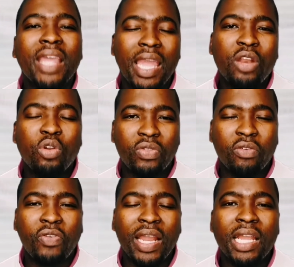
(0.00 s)
at the end
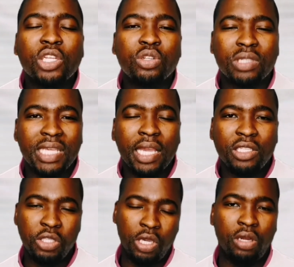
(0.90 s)
of the financial
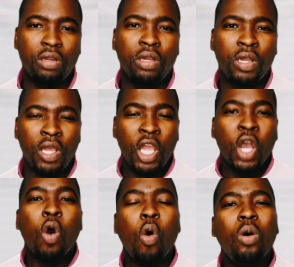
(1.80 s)
tax year.
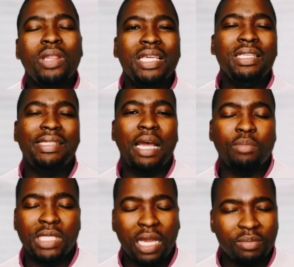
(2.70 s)
All these
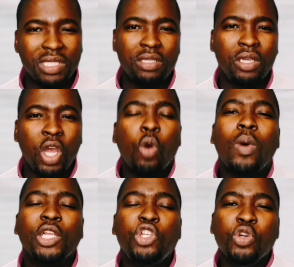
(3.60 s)
lump sums,
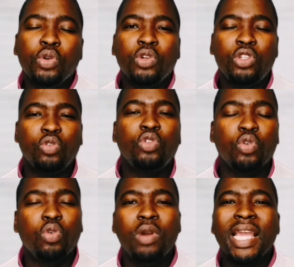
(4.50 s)
what you need
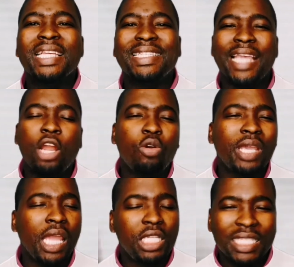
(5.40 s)
to do is
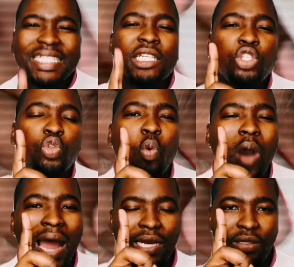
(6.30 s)
allocate just